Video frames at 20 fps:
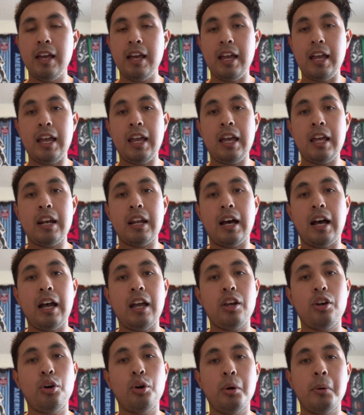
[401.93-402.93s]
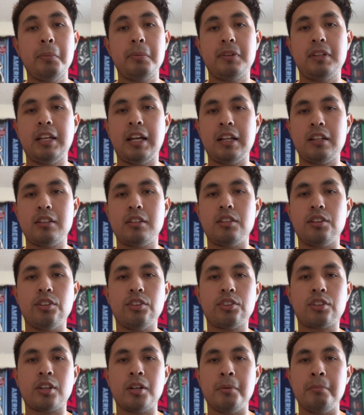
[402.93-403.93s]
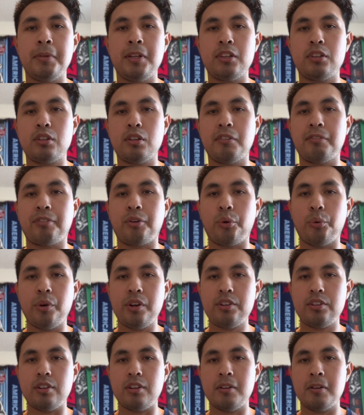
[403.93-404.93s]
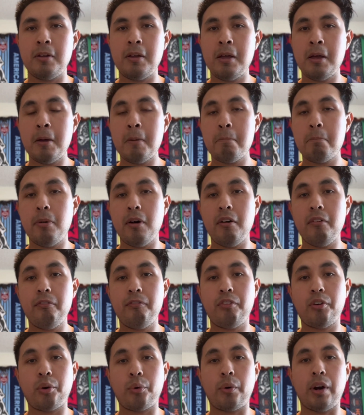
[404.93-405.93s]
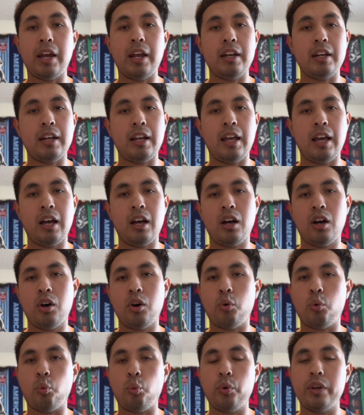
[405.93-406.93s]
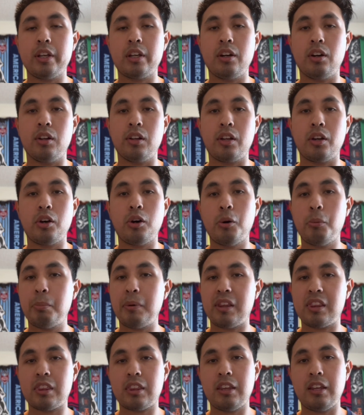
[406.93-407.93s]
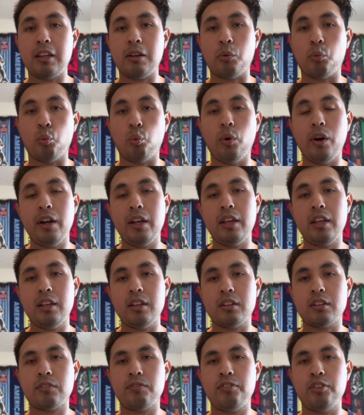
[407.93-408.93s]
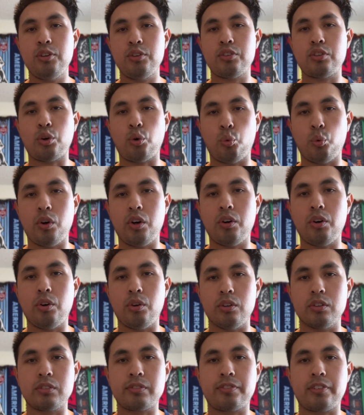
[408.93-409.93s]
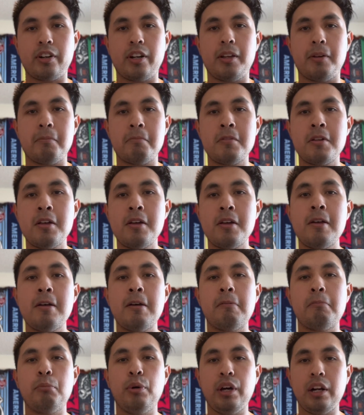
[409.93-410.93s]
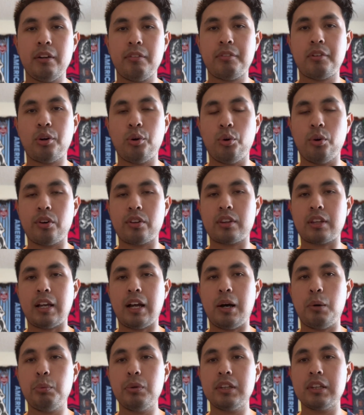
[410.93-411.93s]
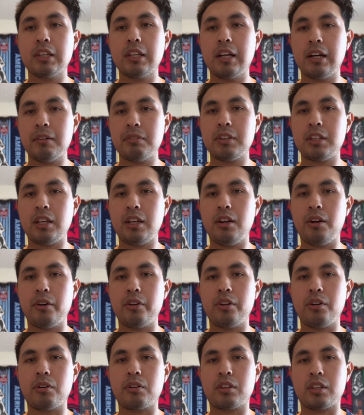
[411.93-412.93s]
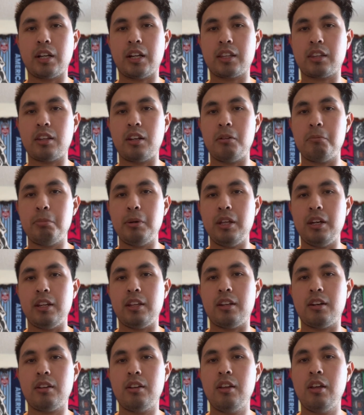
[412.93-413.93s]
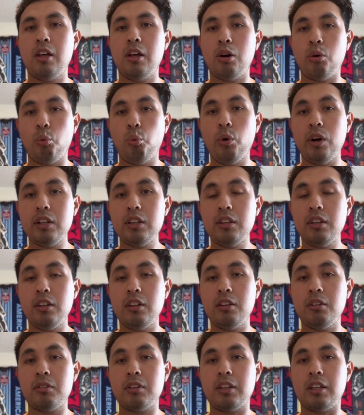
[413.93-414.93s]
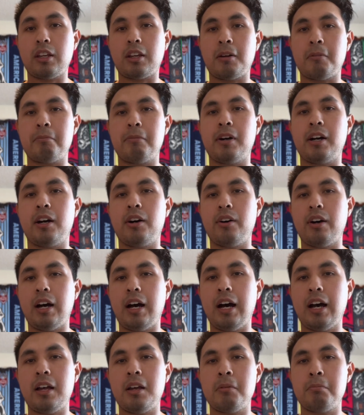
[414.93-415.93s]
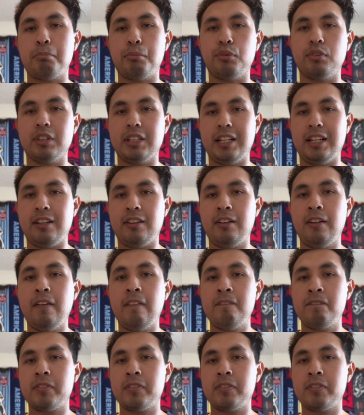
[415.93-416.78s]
And I hope that does come into fruition. But for right now, we can only hope and see what his future will hold for him. But of course, I would love to hear your thoughts and opinion. What do you think about Aït Boudlal?